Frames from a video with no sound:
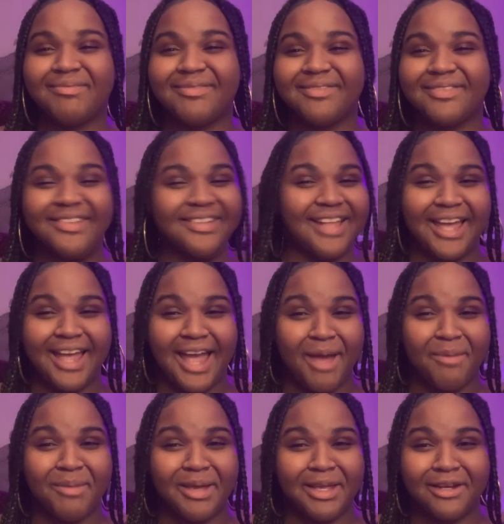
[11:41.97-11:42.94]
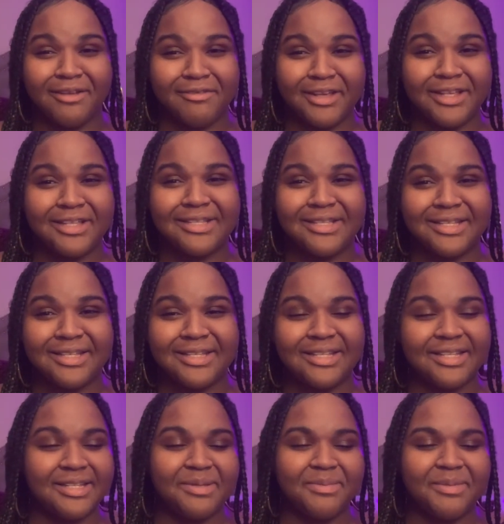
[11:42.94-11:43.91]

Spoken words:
Like, I manifested this